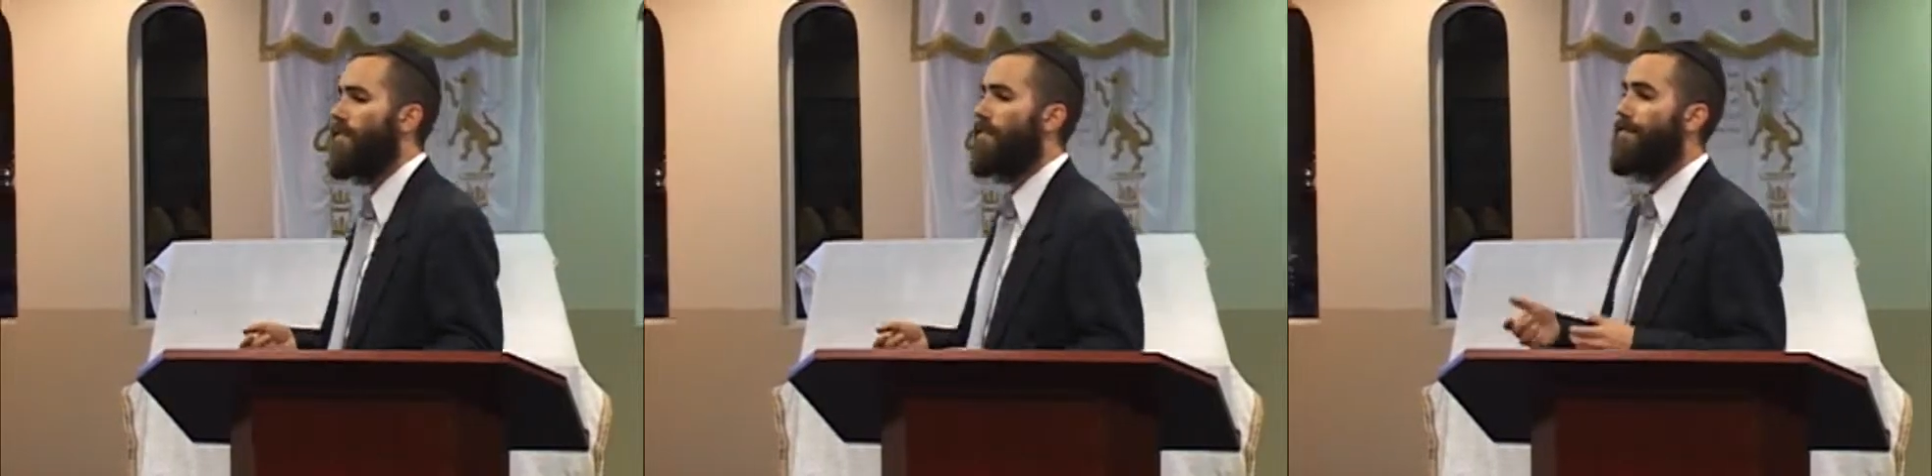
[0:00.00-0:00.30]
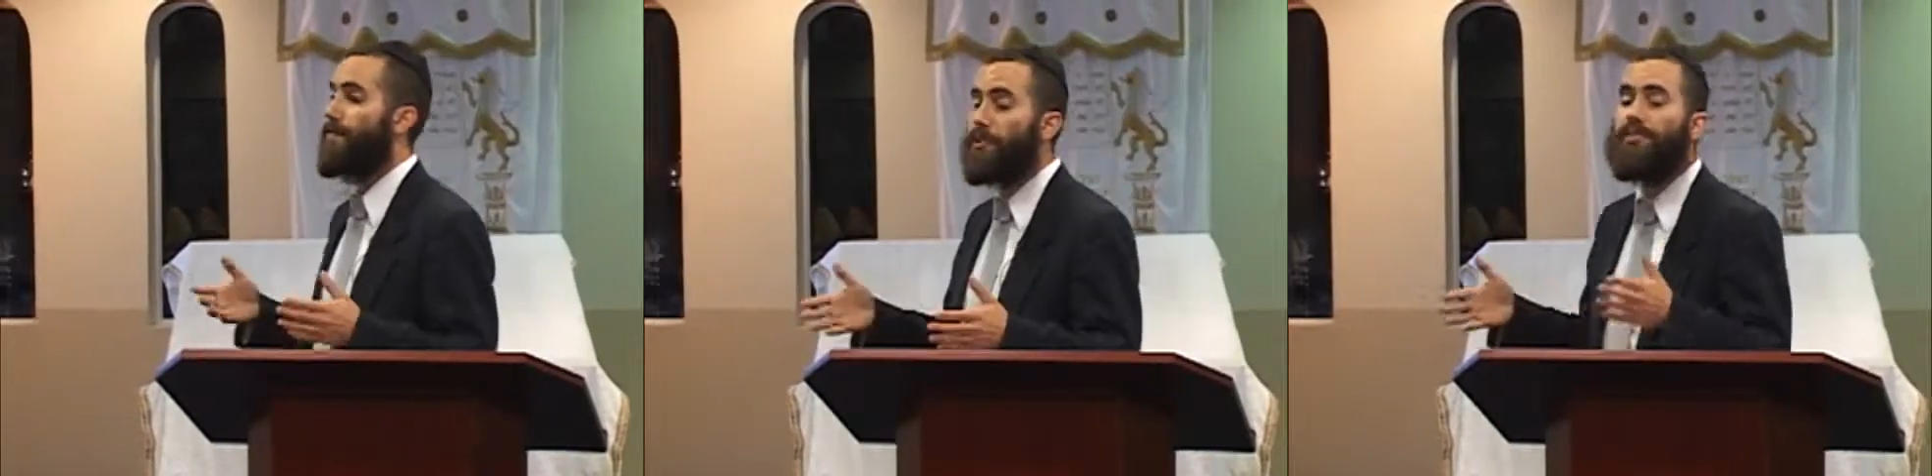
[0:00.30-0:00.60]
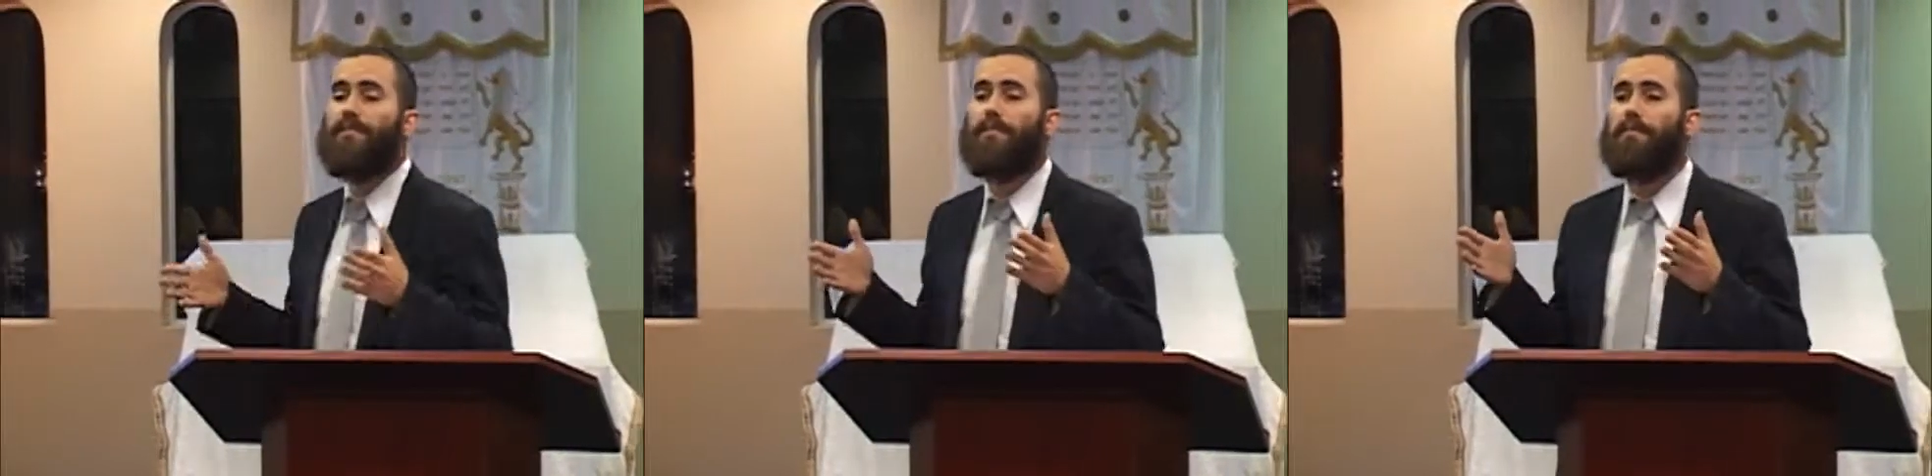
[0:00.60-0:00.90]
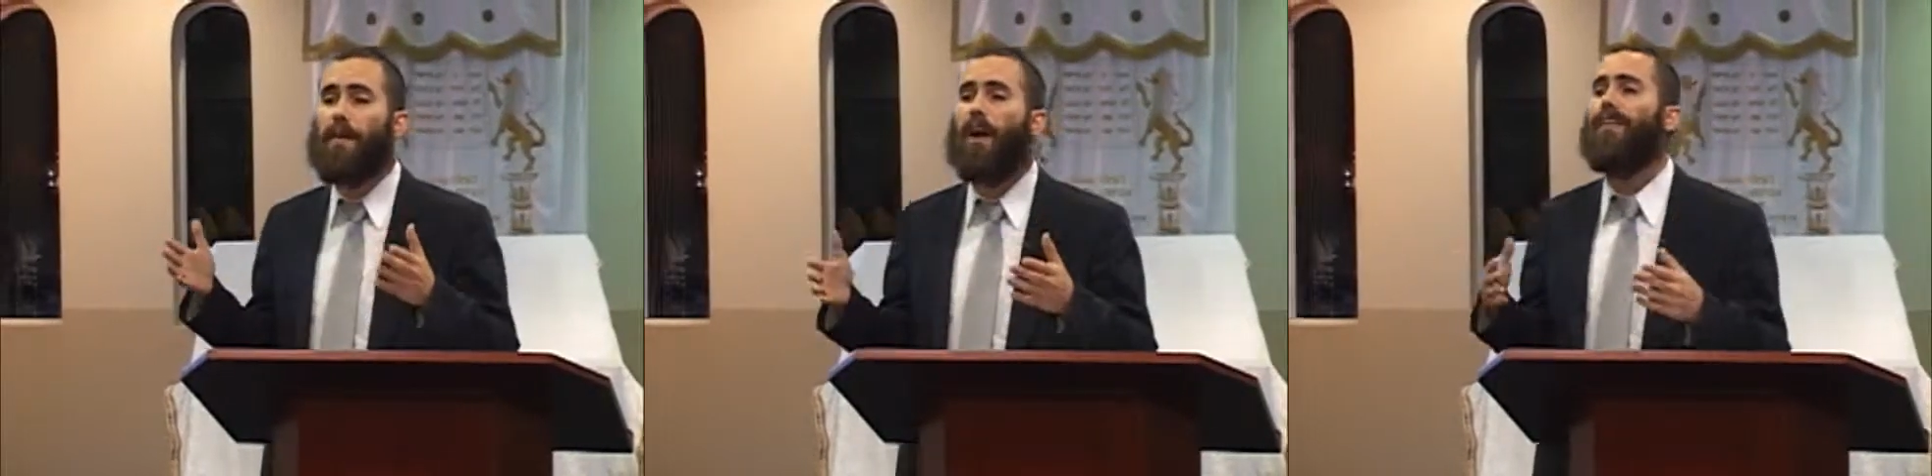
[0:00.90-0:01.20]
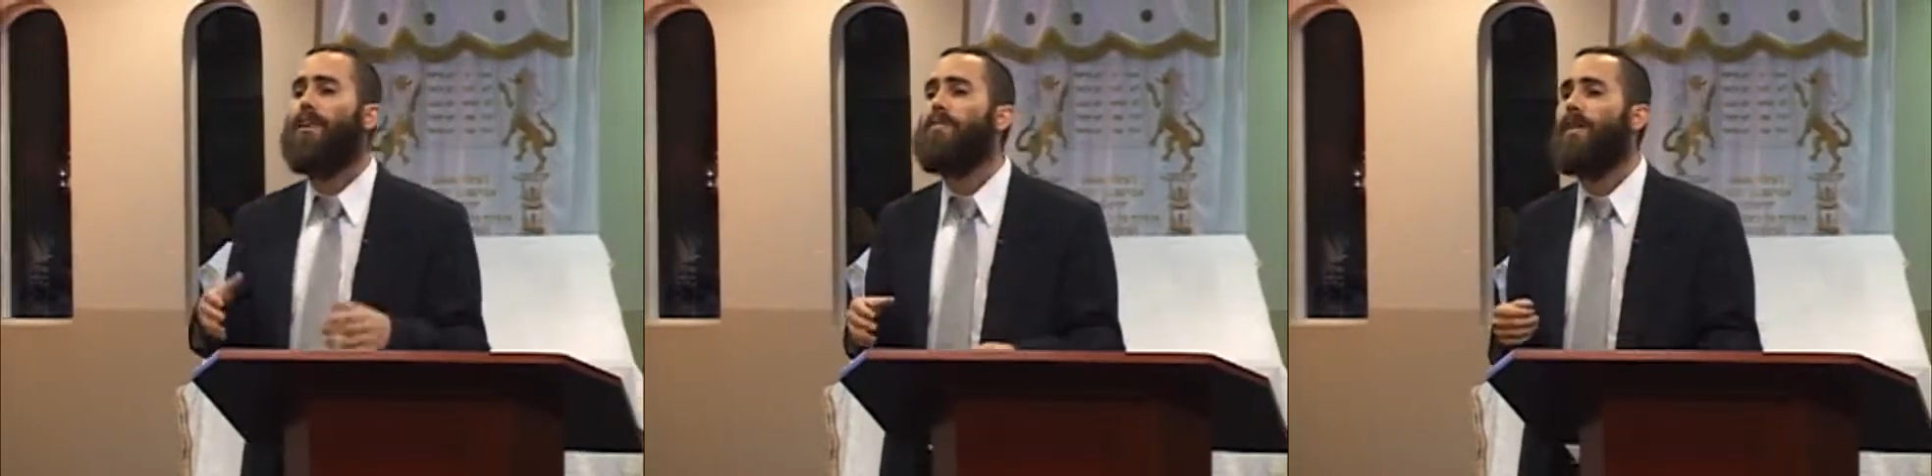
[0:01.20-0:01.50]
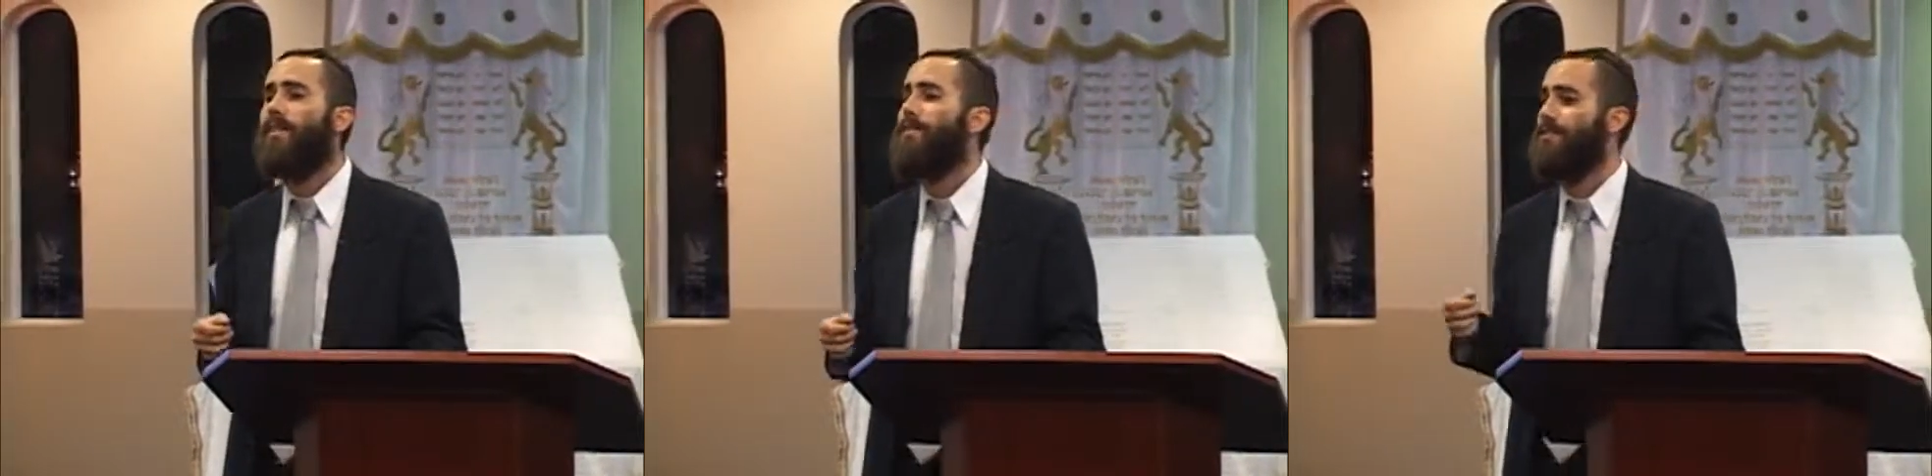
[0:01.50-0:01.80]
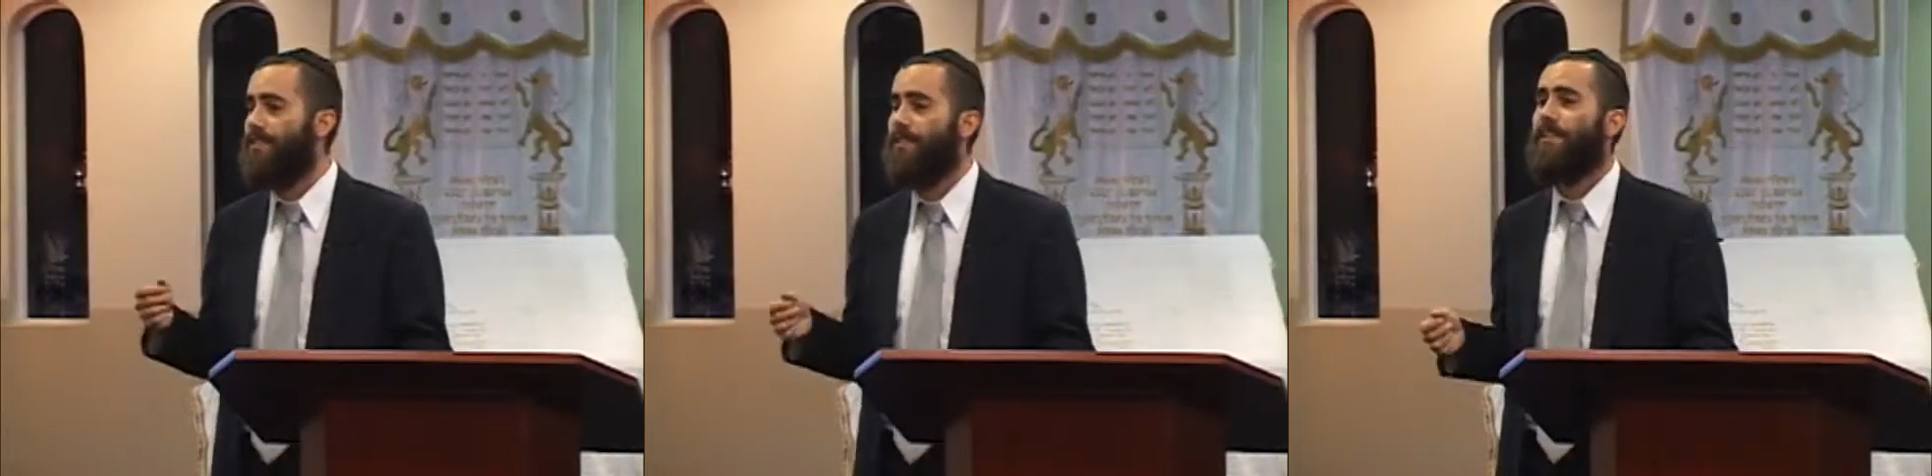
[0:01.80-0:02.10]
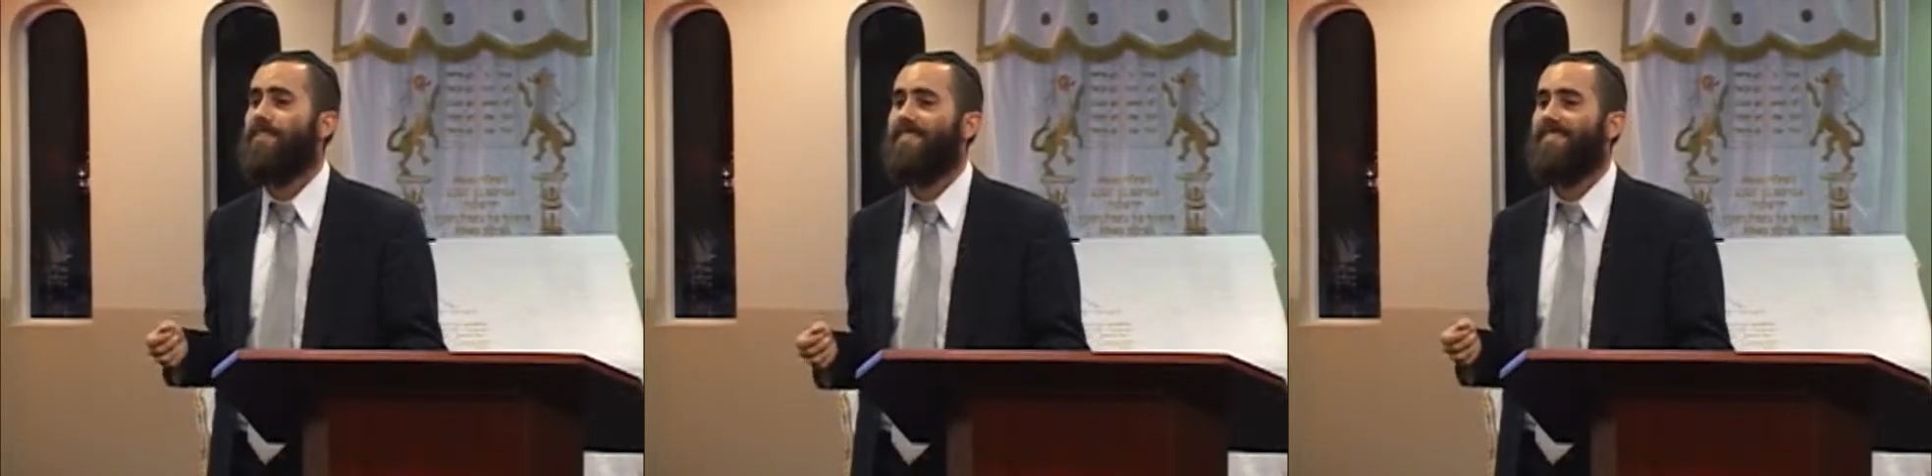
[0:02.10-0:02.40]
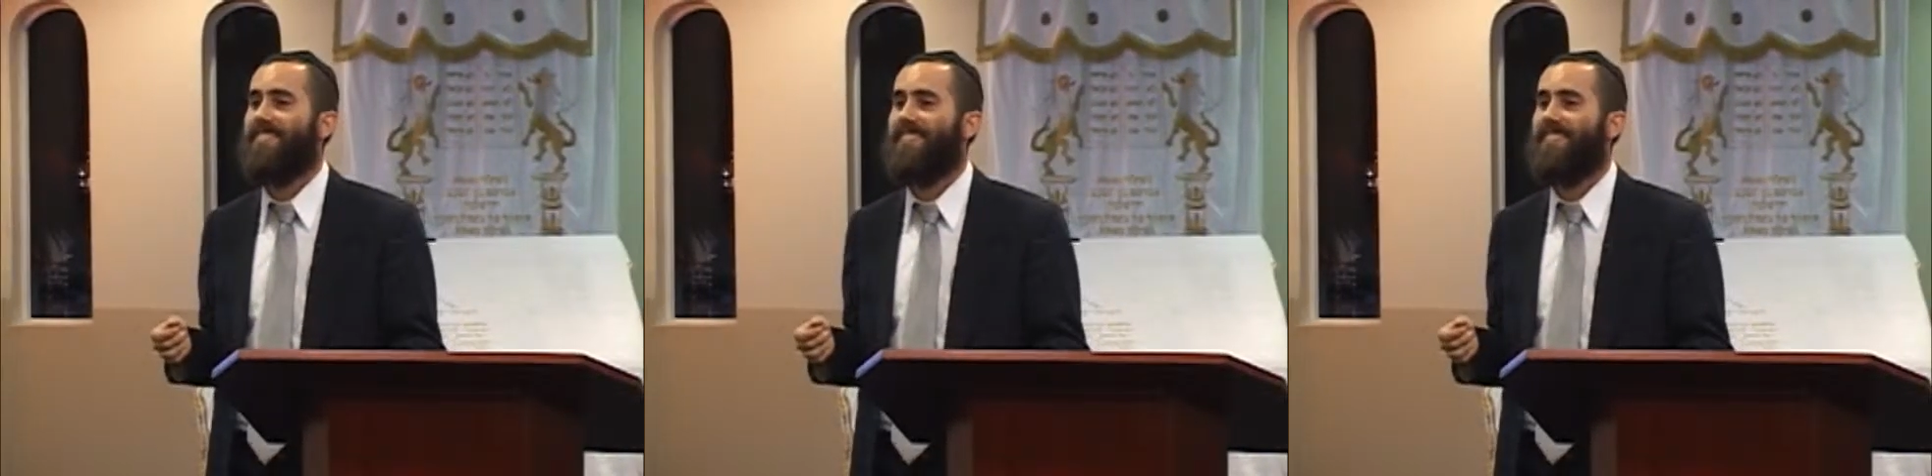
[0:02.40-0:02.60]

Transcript: the first Mario Brothers series?